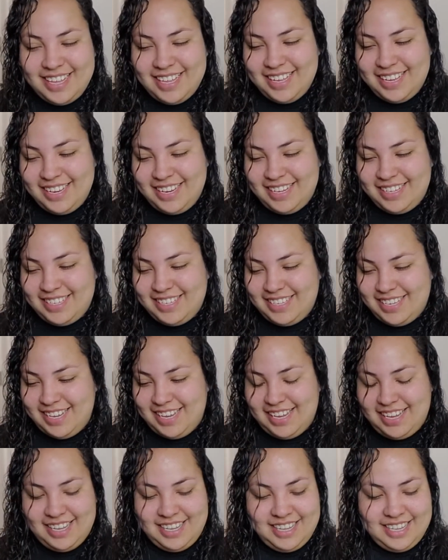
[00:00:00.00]
Let's
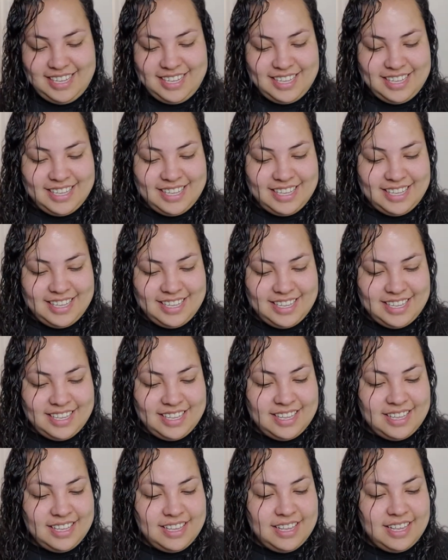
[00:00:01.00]
see.
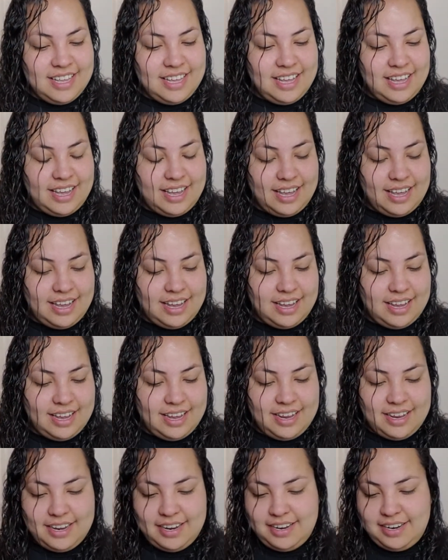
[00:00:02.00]

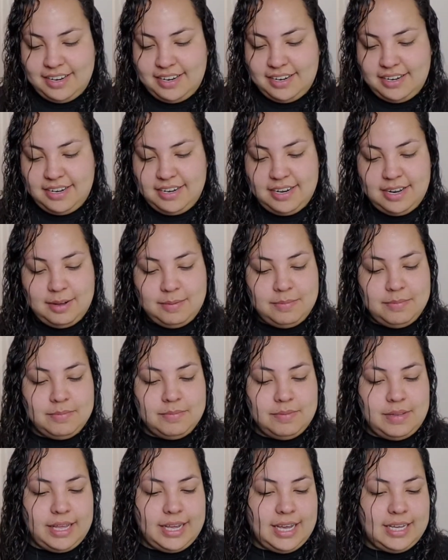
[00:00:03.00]
And
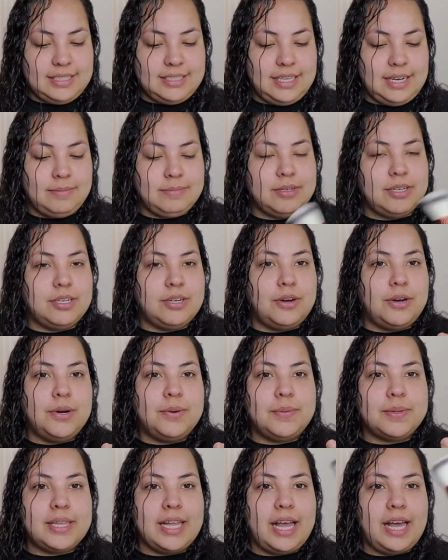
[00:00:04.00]
like I said, I'm gonna go in
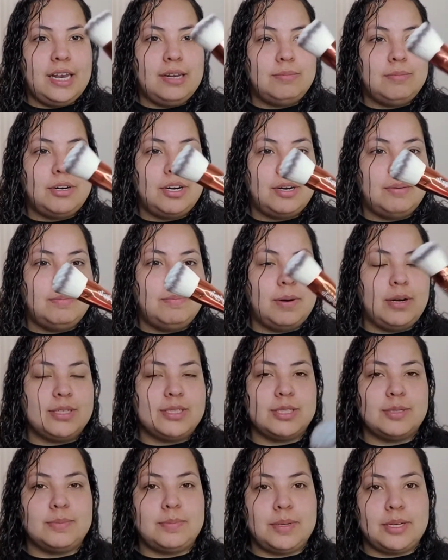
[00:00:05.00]
with the Alamar
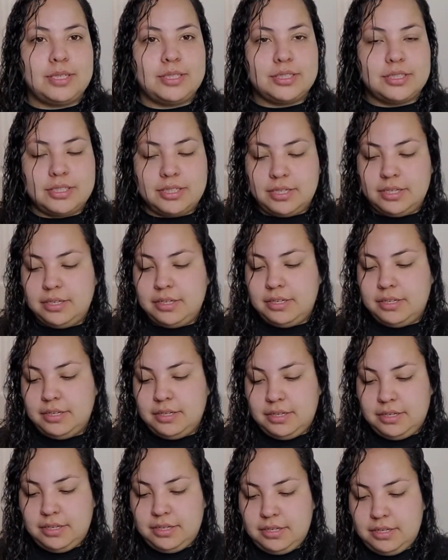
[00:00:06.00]
bronzer brush,
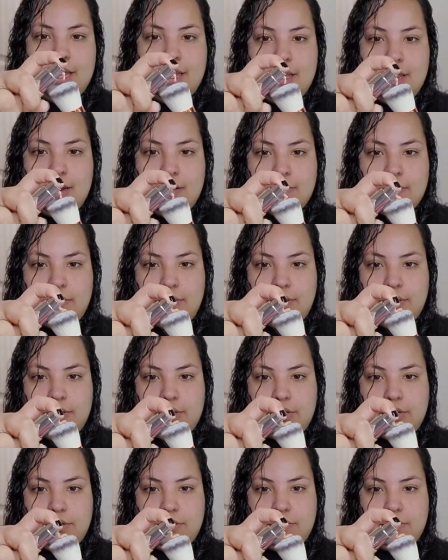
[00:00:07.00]
and I'm going
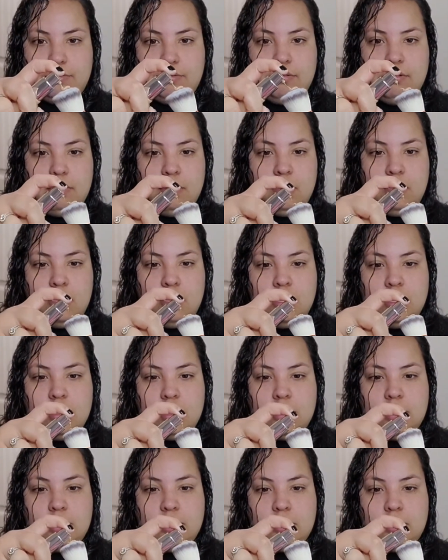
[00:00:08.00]
to
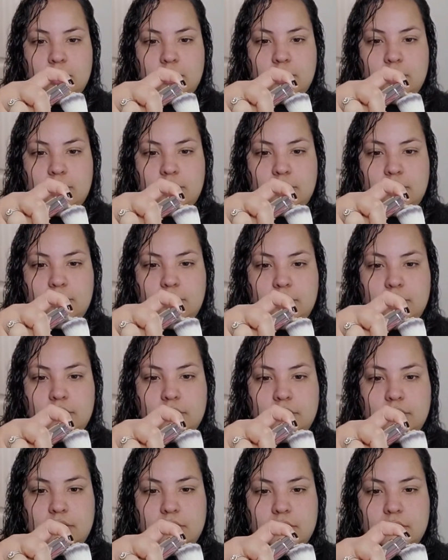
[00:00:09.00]
do
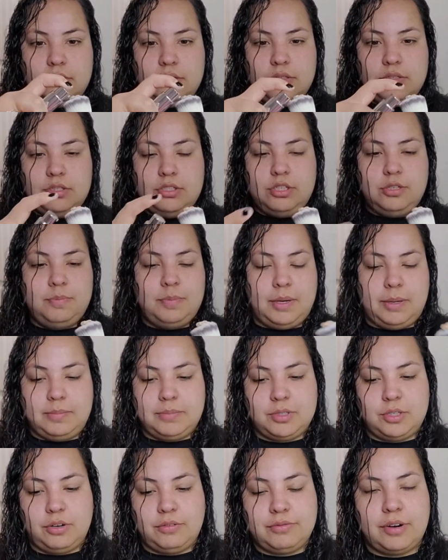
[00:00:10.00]
2
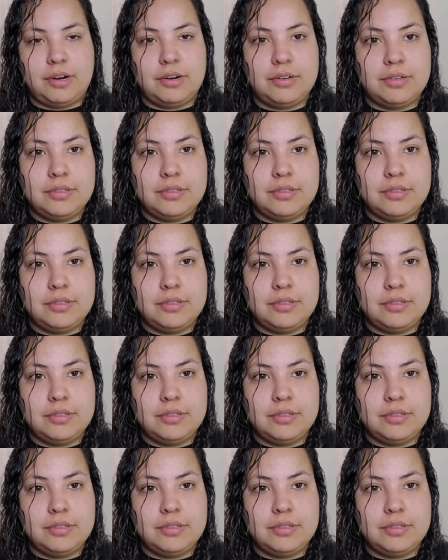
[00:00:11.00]
pumps so far.